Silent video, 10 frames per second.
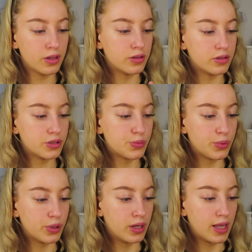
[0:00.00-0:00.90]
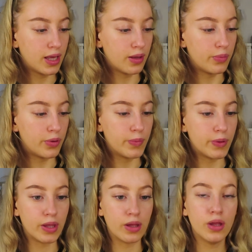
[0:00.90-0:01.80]
the spoolie and pop
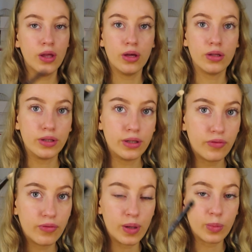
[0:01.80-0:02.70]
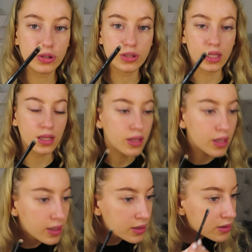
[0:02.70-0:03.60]
it on a little flat brush like
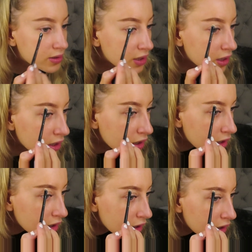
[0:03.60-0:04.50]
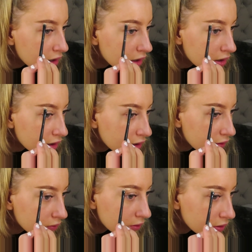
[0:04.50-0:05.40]
this. And then I
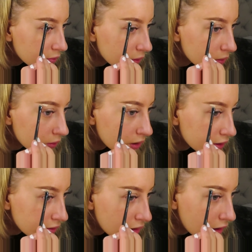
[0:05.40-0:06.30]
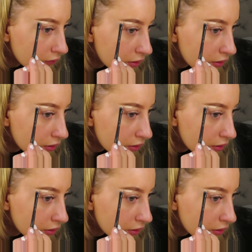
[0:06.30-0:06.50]
feel like we all know how to carve an